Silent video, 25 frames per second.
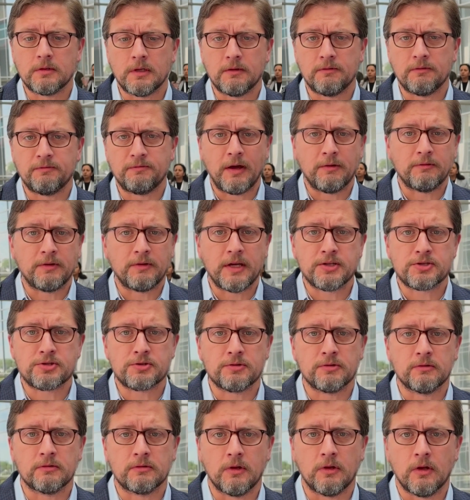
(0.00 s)
uh,
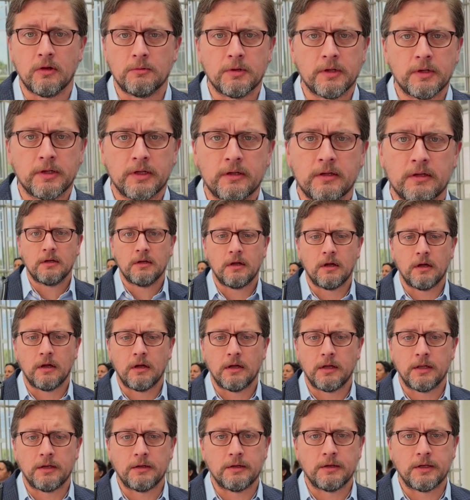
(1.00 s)
foundational globally
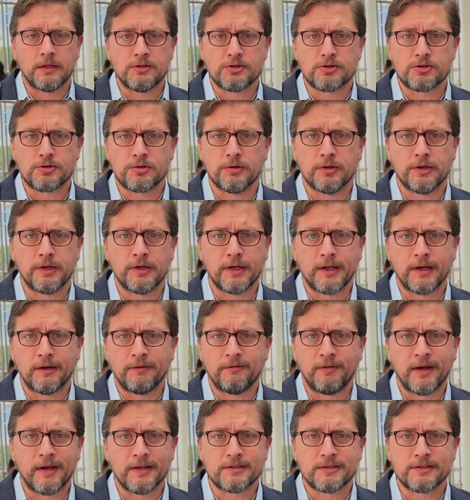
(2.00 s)
uh, in ensuring and
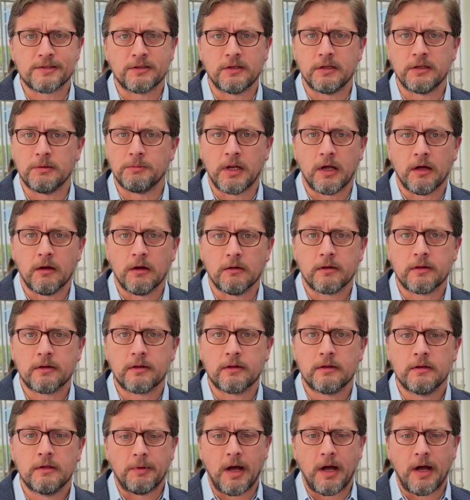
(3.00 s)
advancing human health.